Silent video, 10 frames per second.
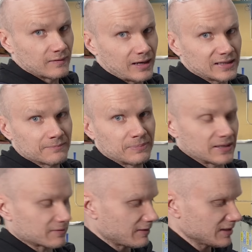item
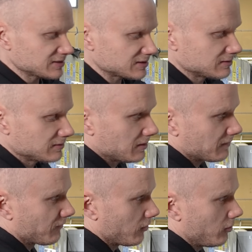being crushed,
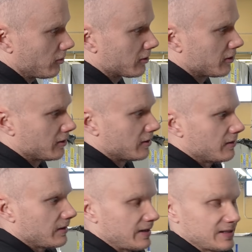and floor.
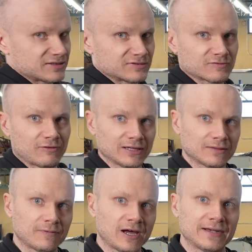And it's
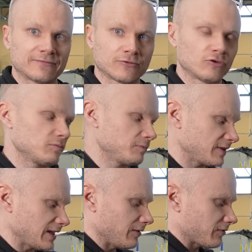quite a wide room
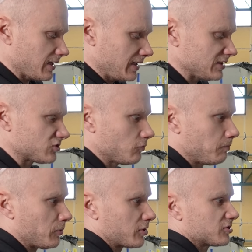without any
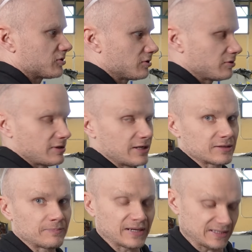supports near
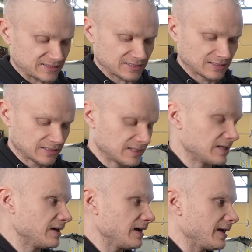the press.
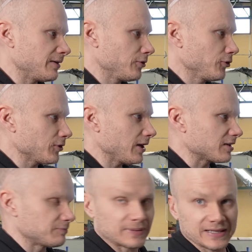And
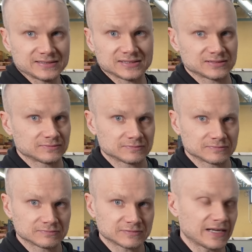hydraulic press,
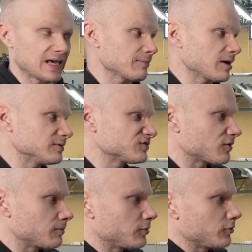the name comes
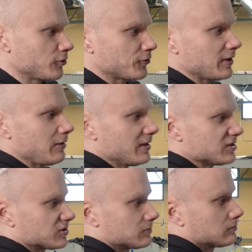from
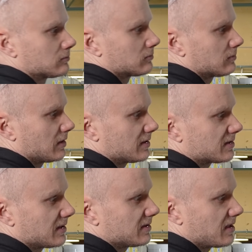hydraulics,
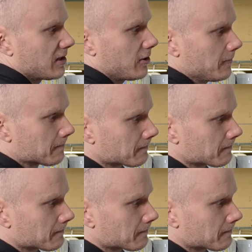it's this here.